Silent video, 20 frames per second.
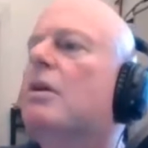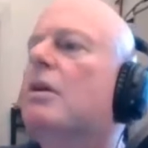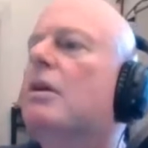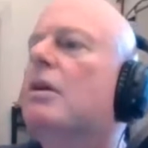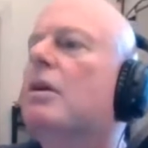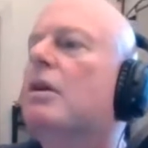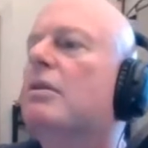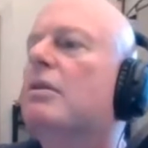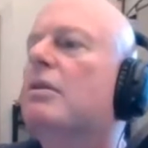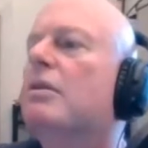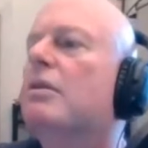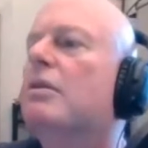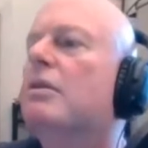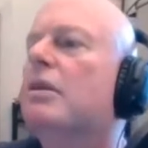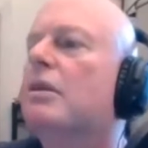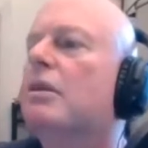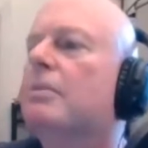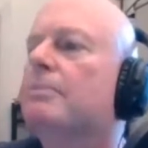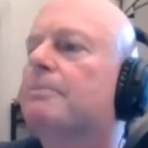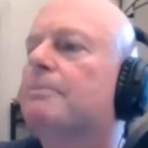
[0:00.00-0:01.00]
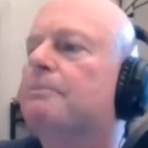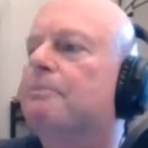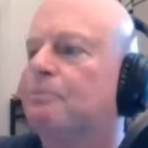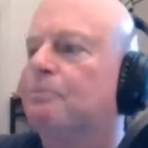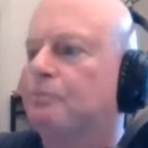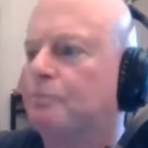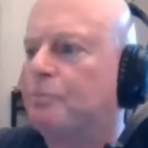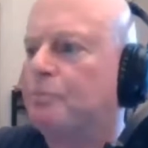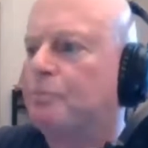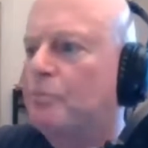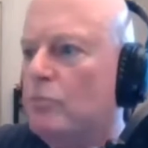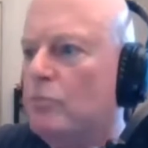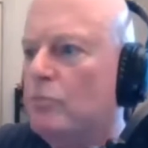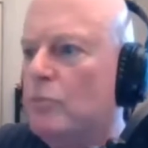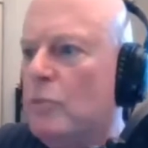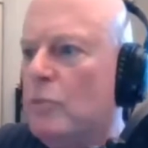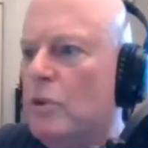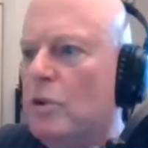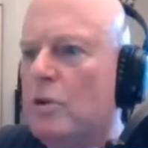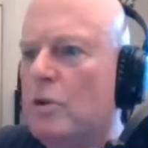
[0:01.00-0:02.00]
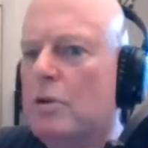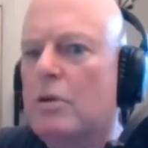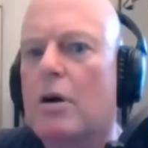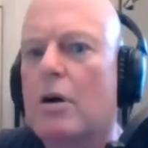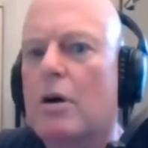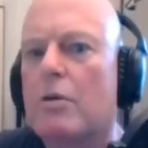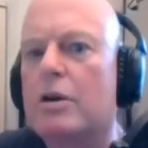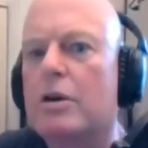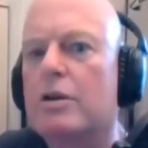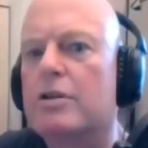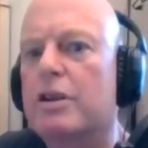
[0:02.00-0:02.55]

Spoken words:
And I want